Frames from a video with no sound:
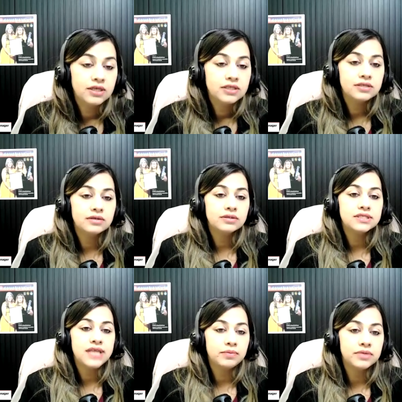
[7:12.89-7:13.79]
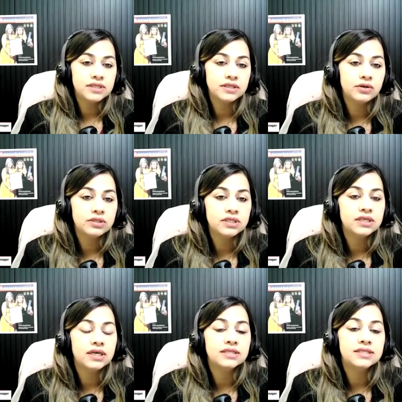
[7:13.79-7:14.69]
So
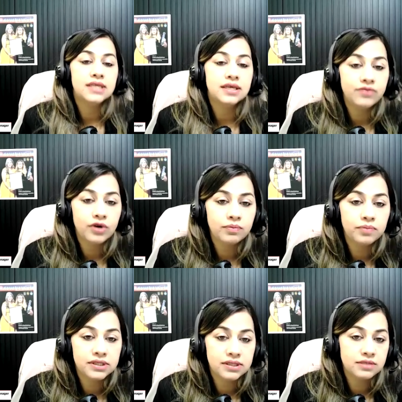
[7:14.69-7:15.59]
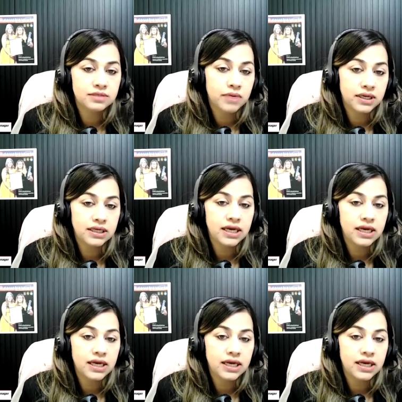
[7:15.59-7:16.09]
cybersecurity can save your business money